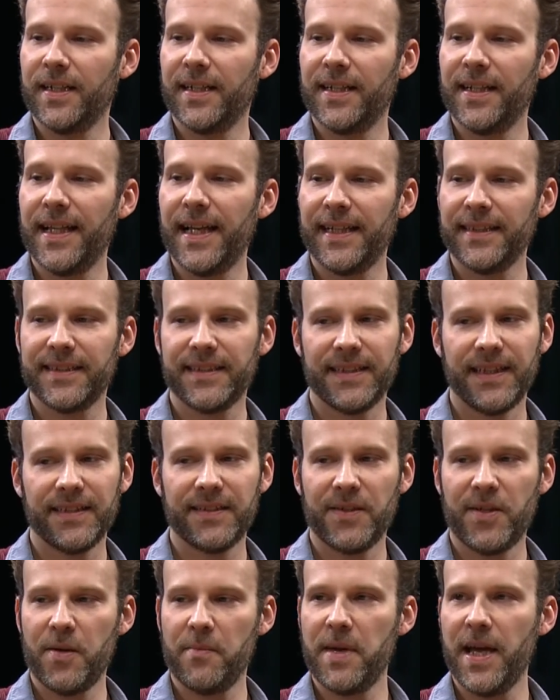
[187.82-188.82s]

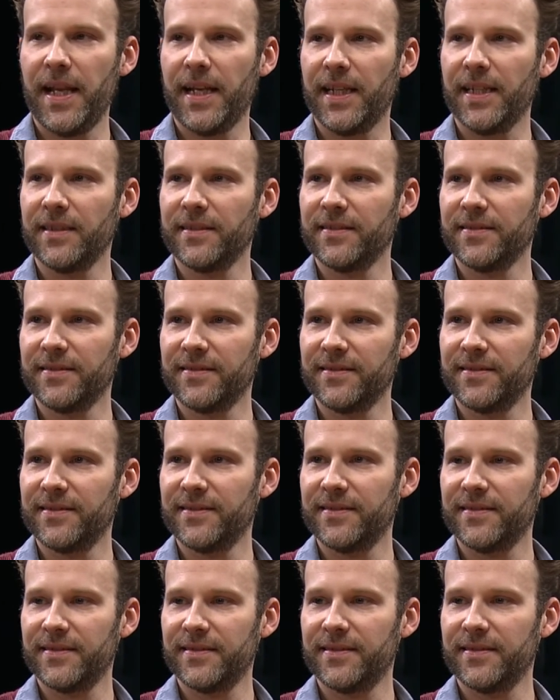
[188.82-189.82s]
Matt? So
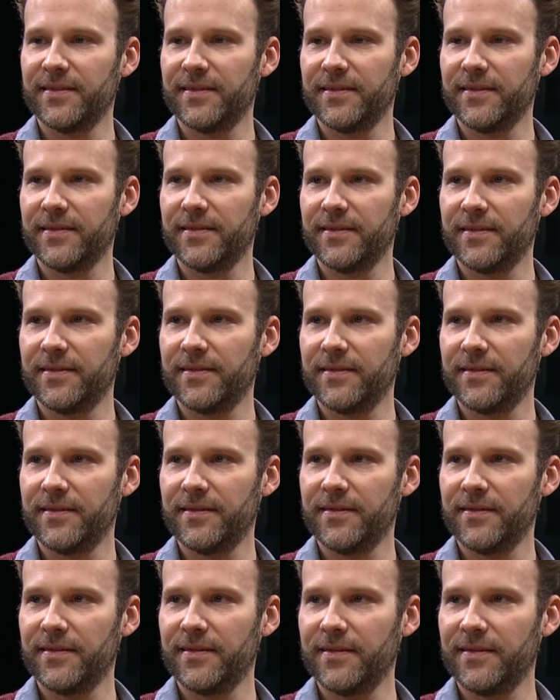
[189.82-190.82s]
it's a
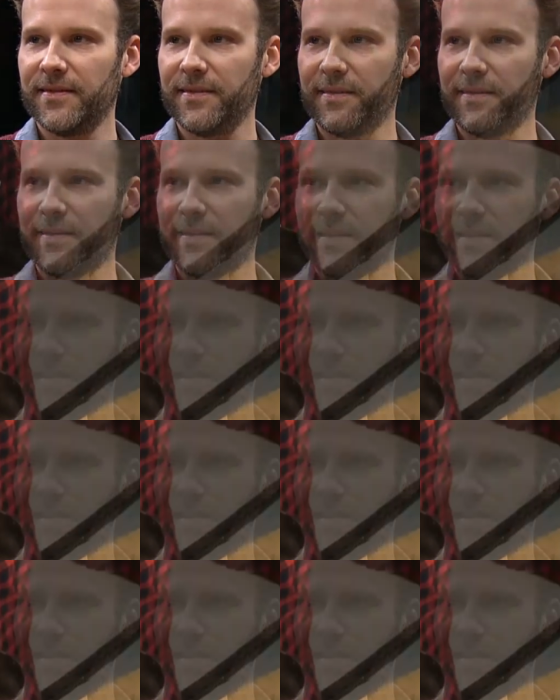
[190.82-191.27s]
very, you